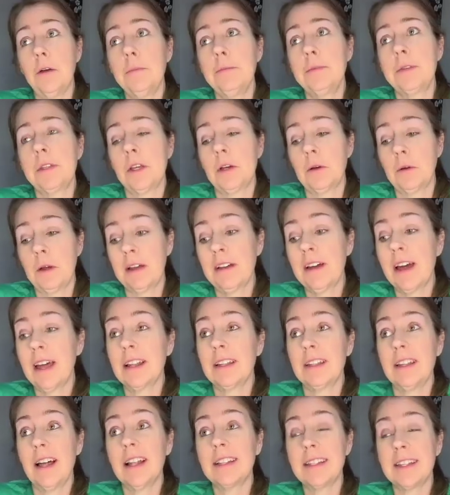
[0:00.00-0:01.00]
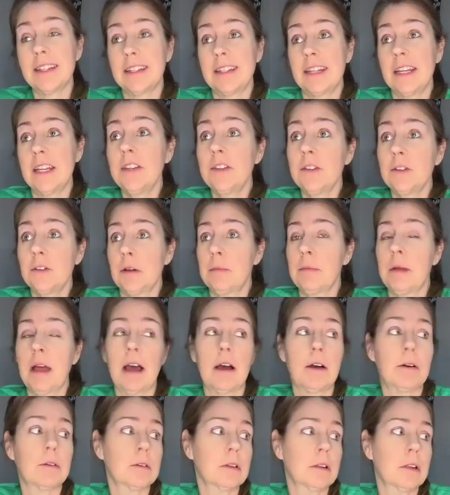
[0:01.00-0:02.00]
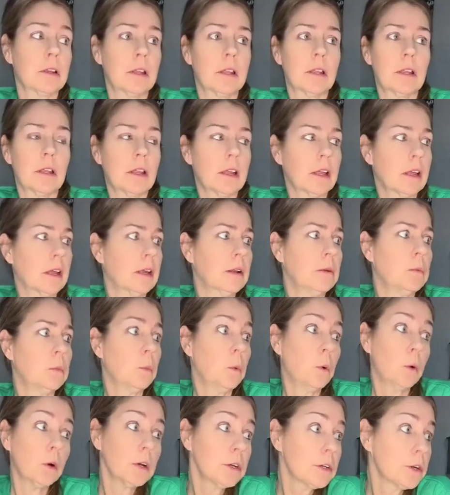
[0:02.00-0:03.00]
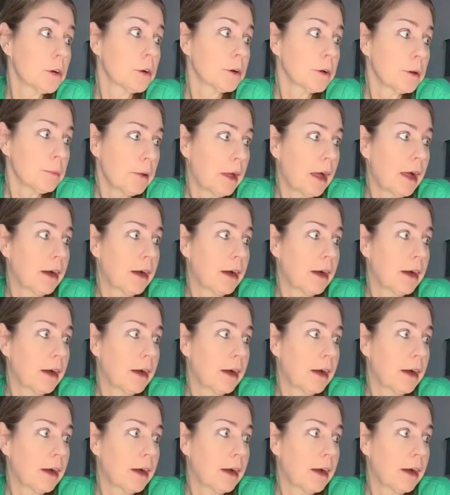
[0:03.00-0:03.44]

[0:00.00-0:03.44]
I hope so. I got a lot to teach her about and warn her